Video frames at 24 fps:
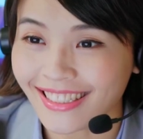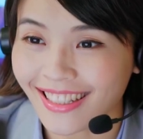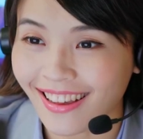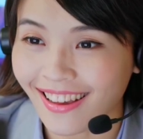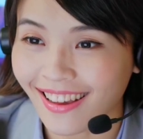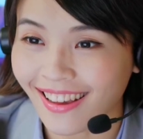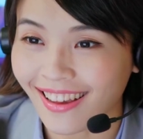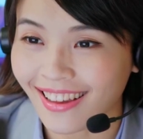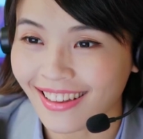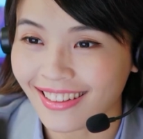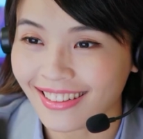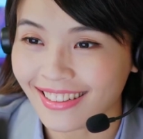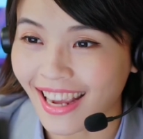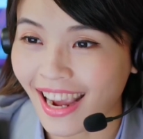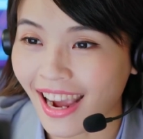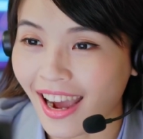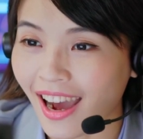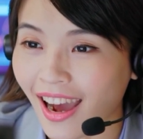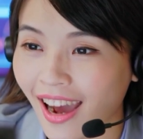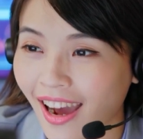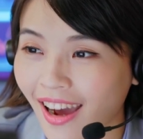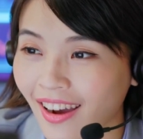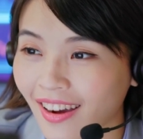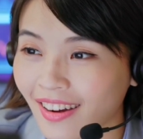than
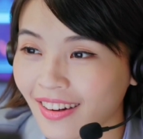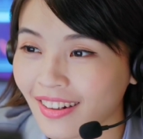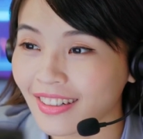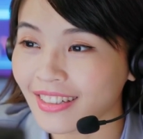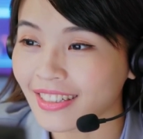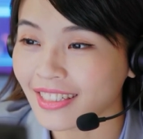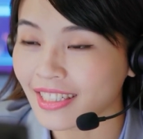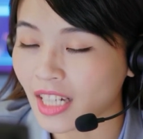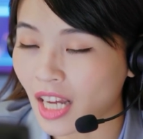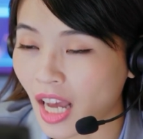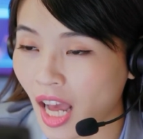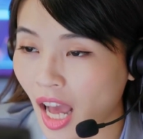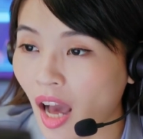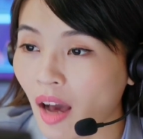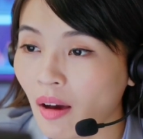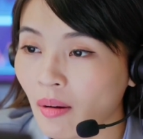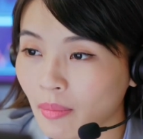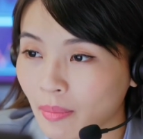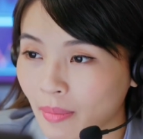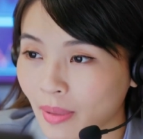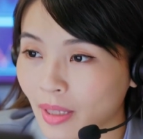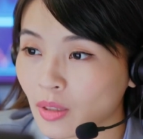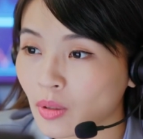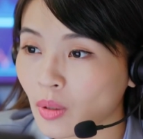non-loyal customers.
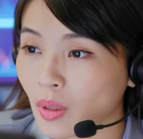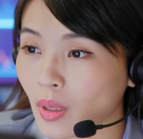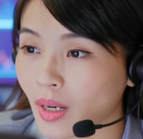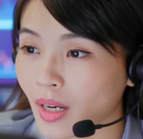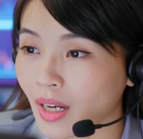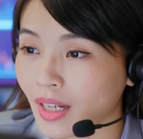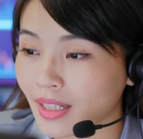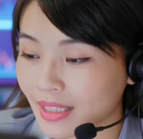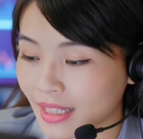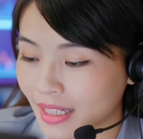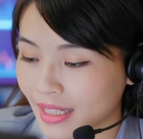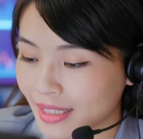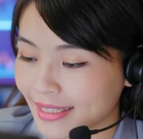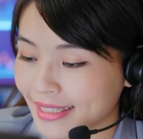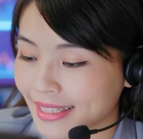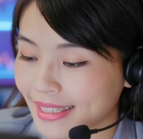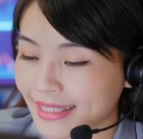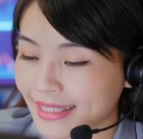This